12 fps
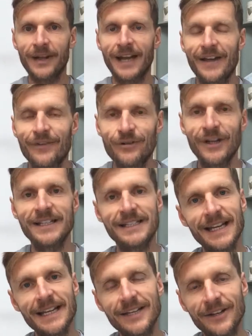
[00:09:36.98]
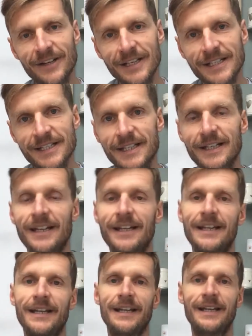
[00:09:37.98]
have a great day, guys.
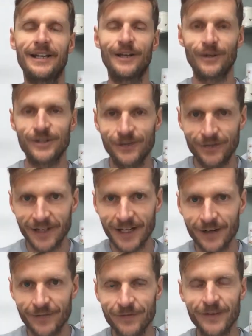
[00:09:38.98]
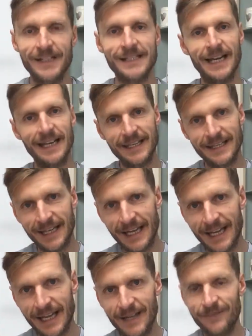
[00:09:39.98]
Lots of love. Take
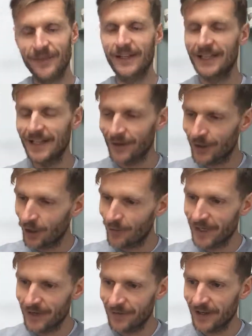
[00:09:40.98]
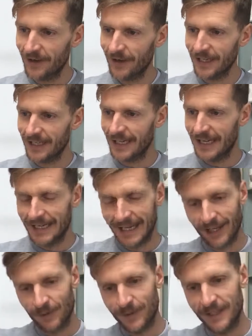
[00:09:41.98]
care. Leave a comment if you like. Any
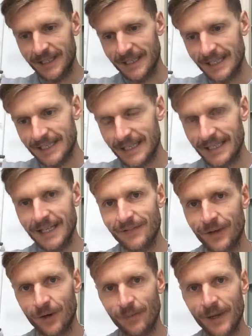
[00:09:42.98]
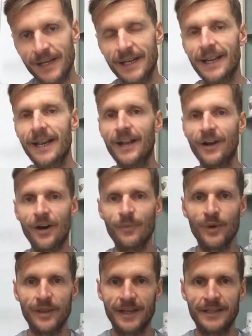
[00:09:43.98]
help you need, leave a comment.
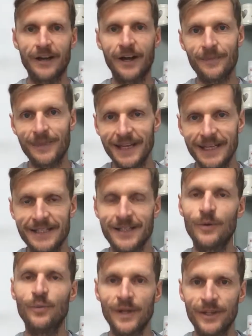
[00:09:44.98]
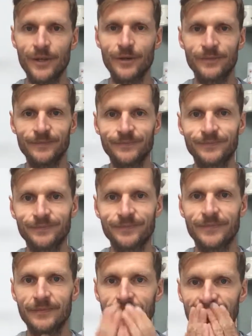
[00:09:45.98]
I'm with it. I'm in it with you.
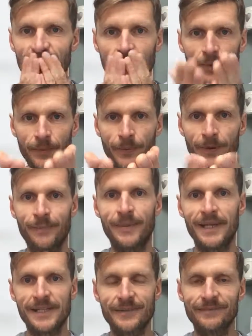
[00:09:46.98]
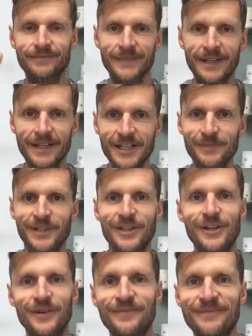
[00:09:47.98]
Peace. Speak to
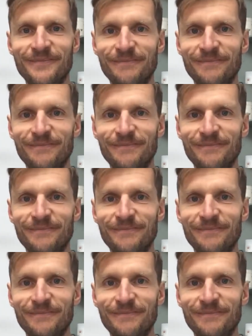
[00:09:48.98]
you soon.